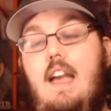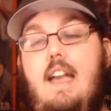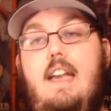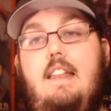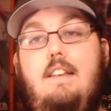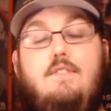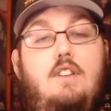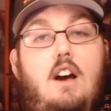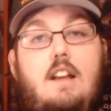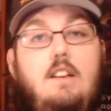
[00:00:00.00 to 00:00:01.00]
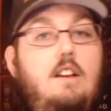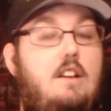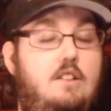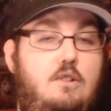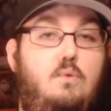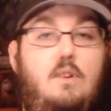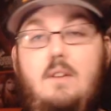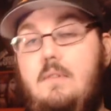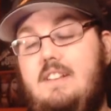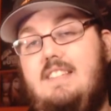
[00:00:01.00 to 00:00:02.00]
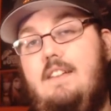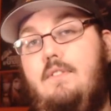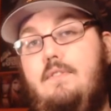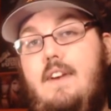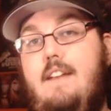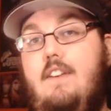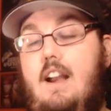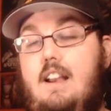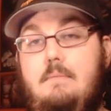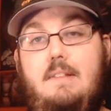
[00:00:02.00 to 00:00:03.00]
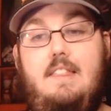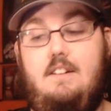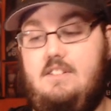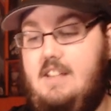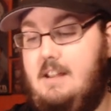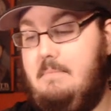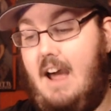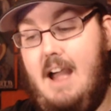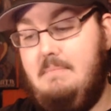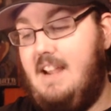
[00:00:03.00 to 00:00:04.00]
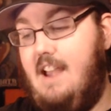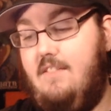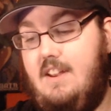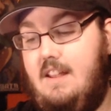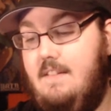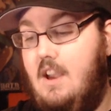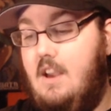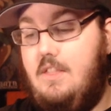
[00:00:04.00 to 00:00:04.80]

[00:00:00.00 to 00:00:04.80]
And if not, because you really want to save for 5-year, I completely understand. But I'm diving in.